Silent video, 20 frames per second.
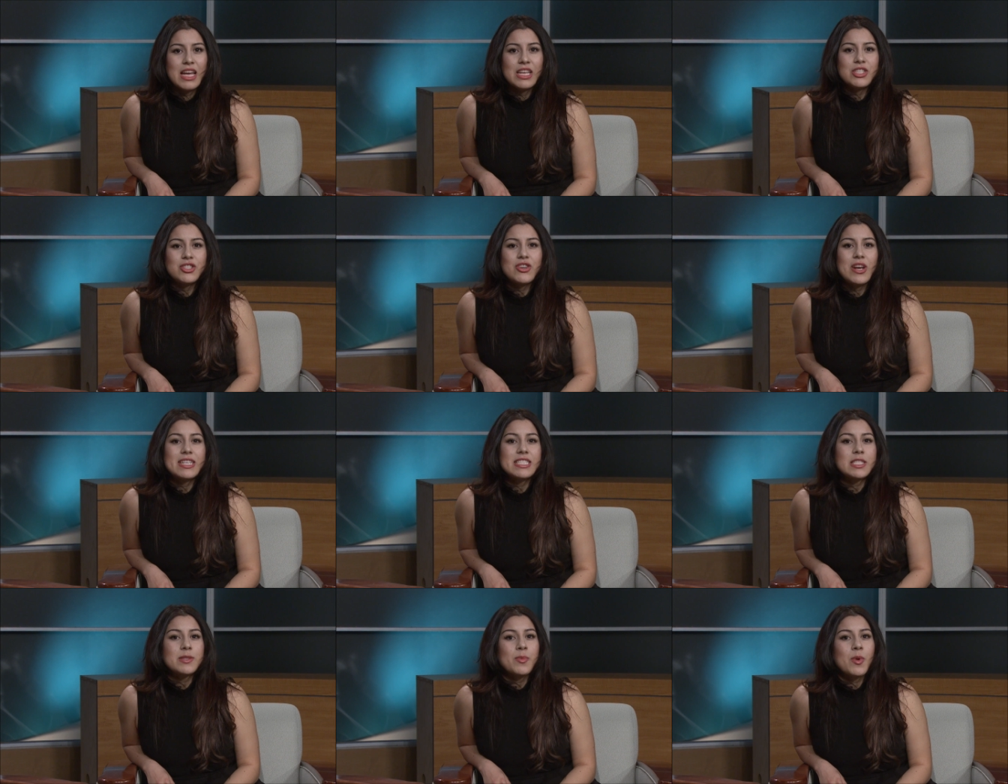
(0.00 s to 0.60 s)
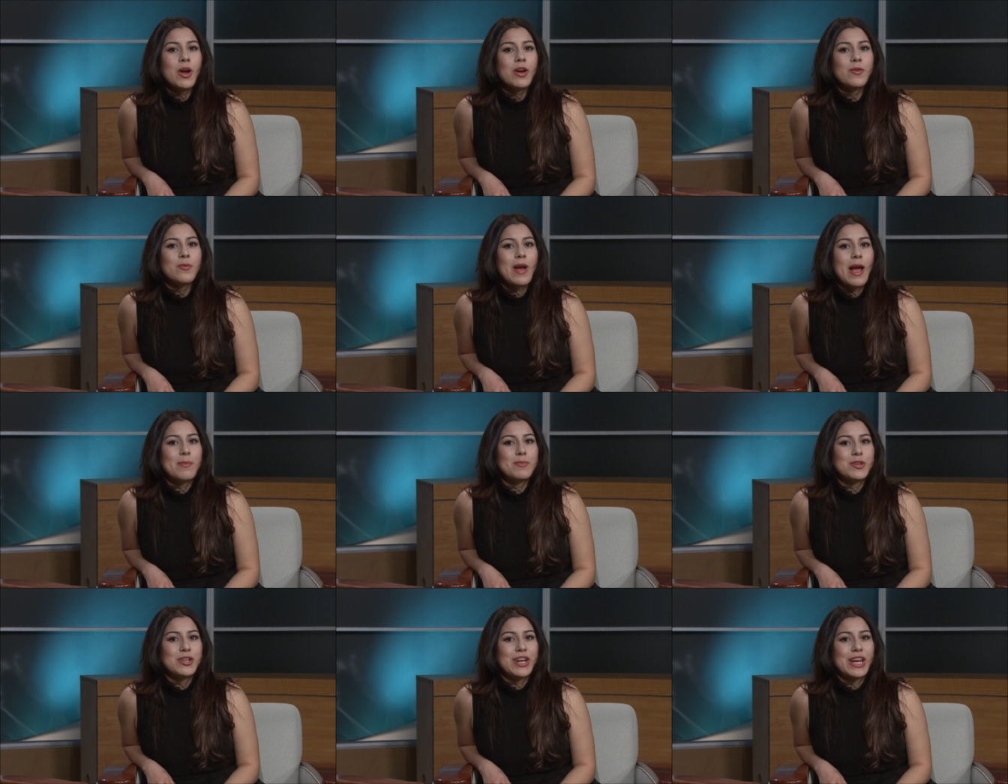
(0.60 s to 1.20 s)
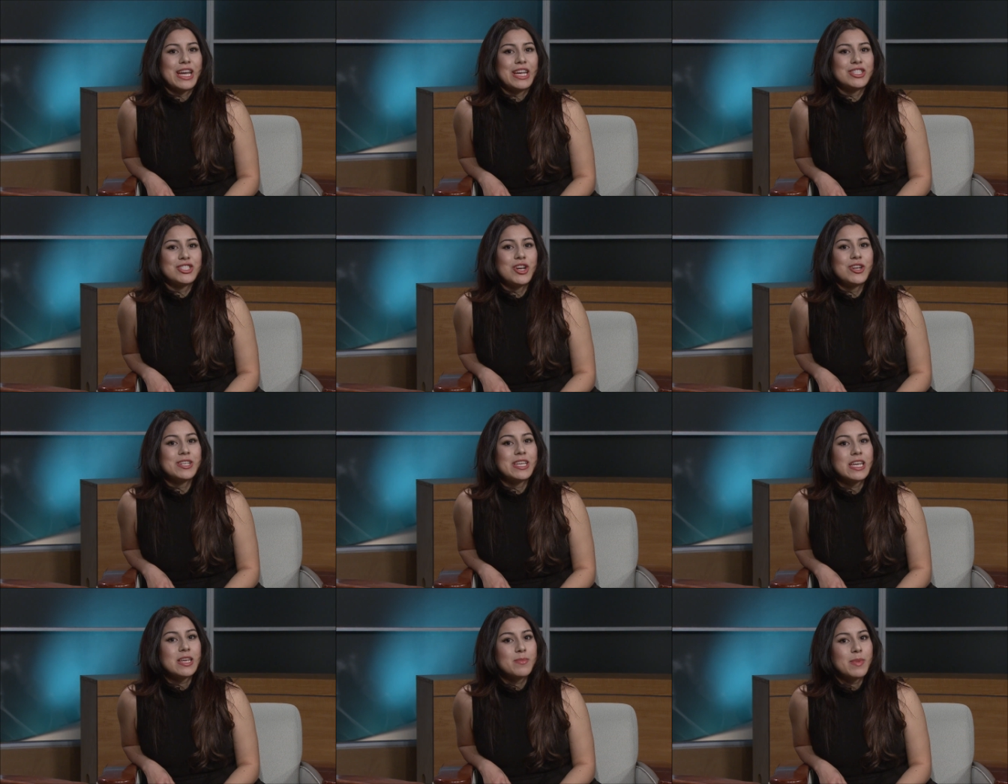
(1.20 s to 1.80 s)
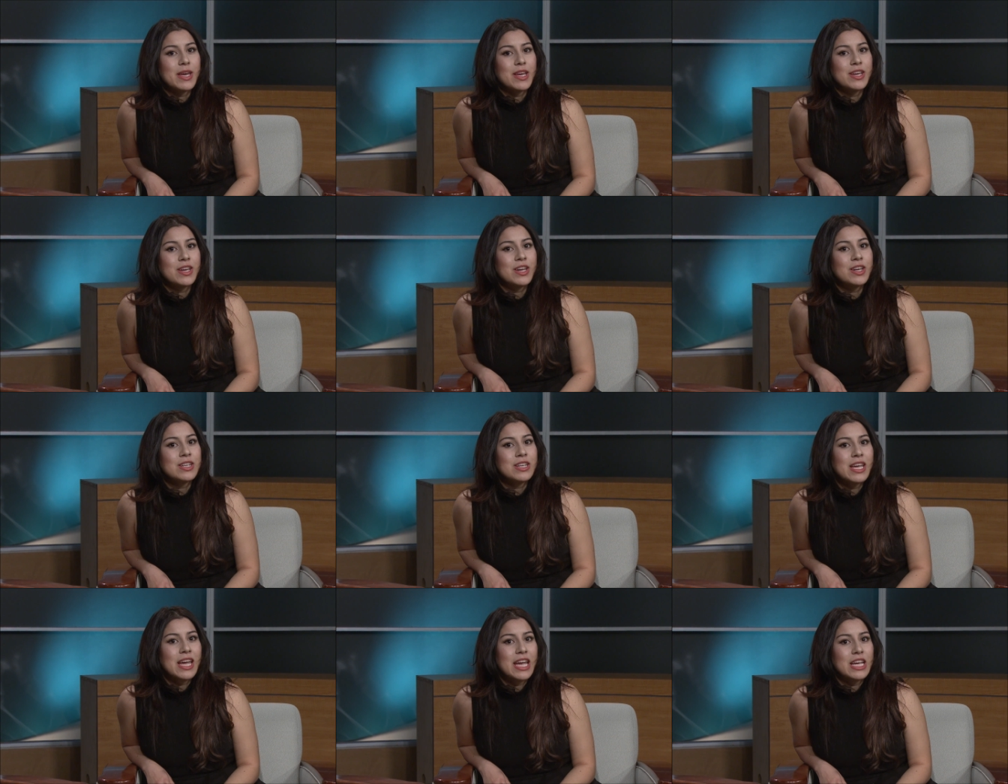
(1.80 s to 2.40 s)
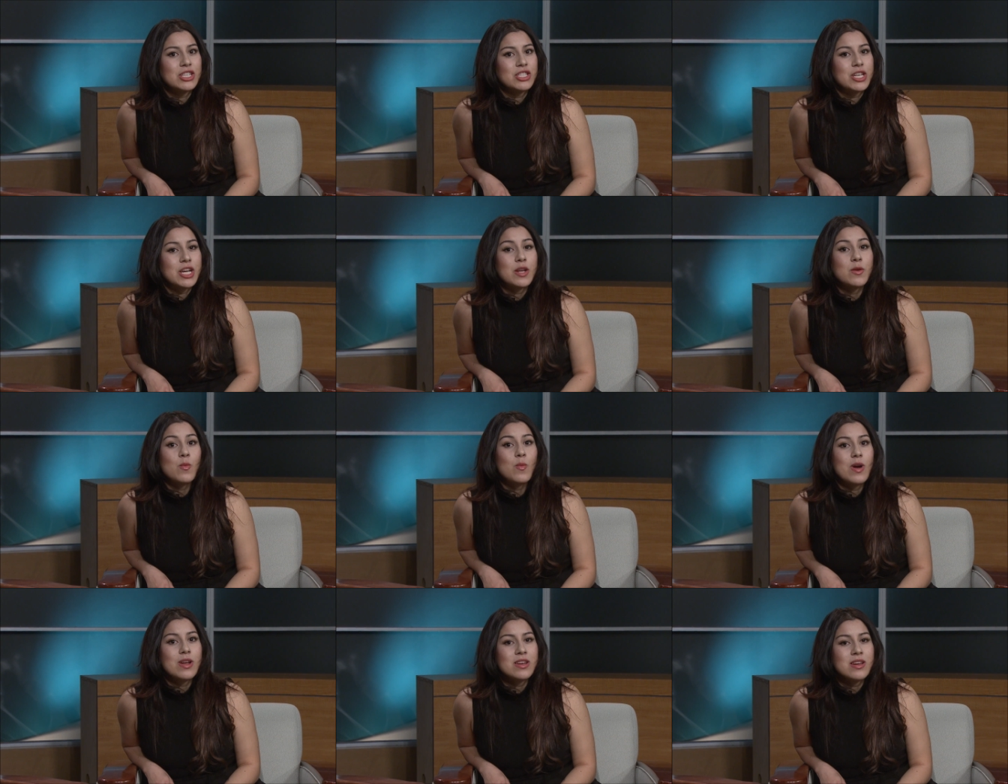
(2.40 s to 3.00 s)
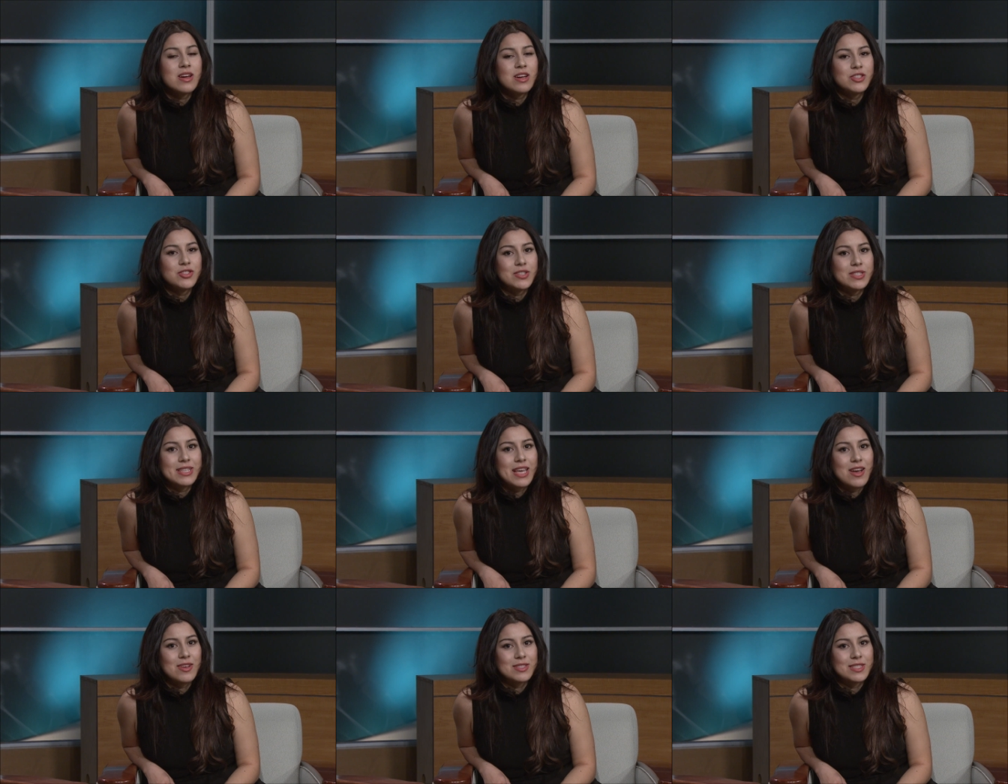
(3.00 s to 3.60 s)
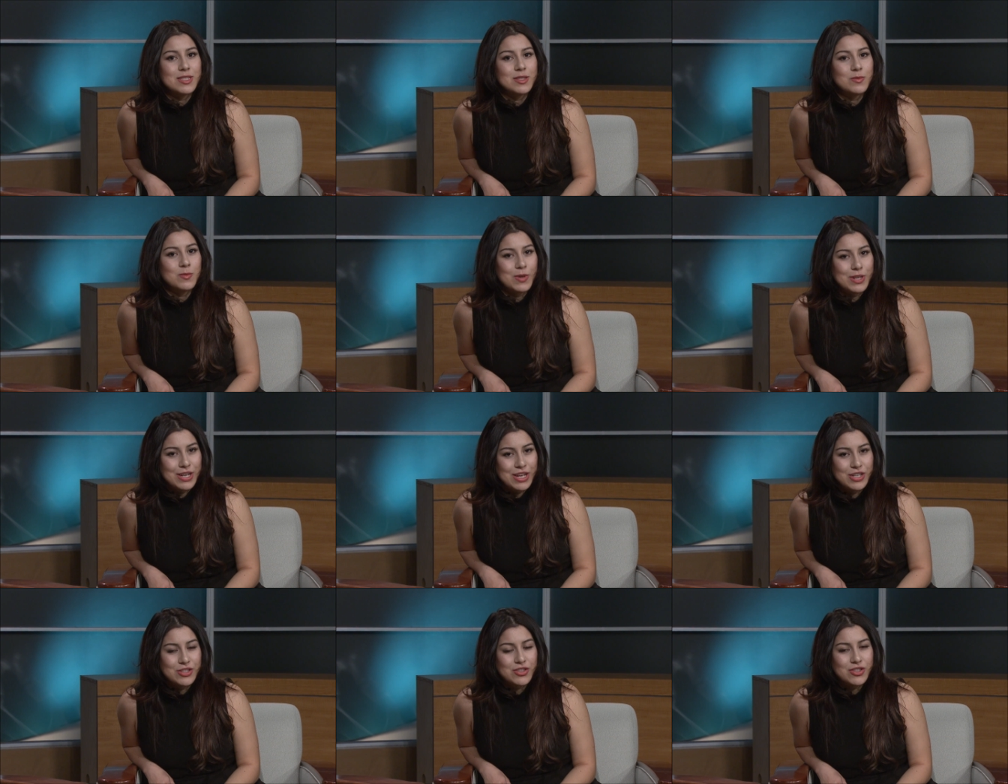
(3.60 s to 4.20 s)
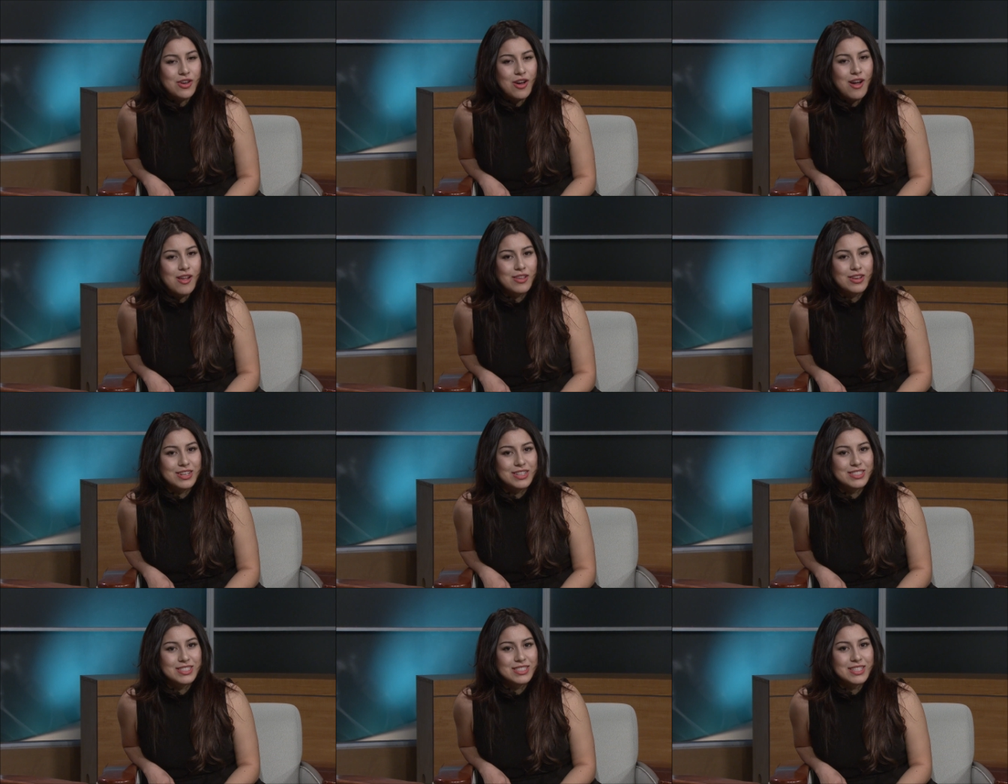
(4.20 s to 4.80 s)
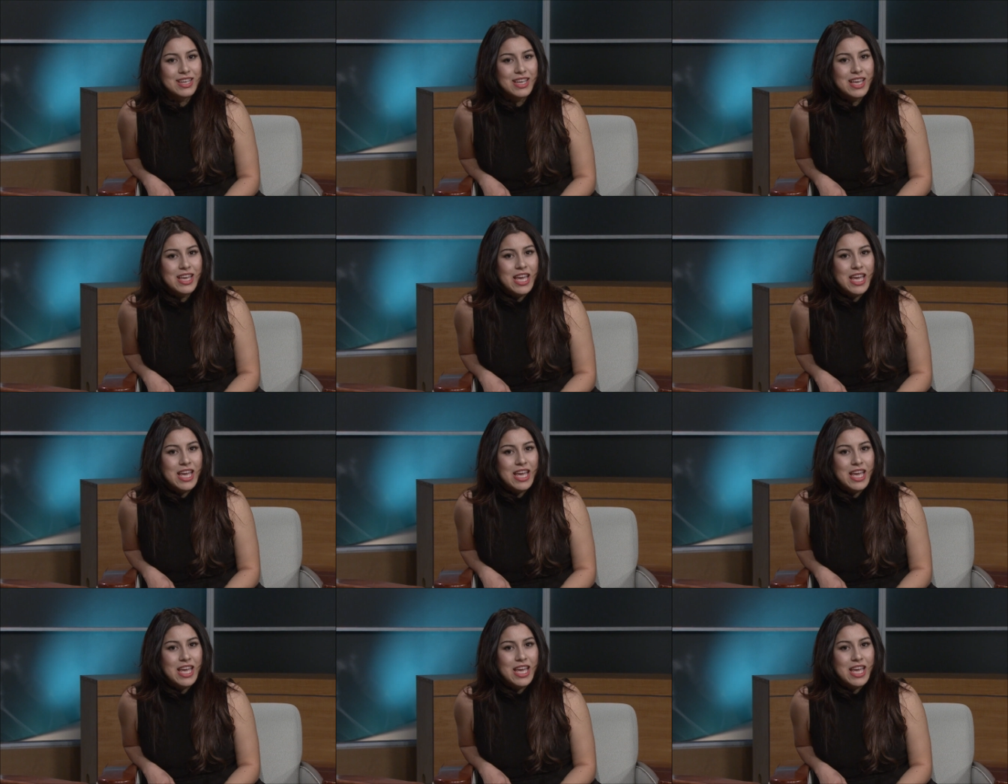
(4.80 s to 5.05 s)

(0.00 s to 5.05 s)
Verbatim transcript: Jurassic Park raptor cage on eBay could cage in $100,100.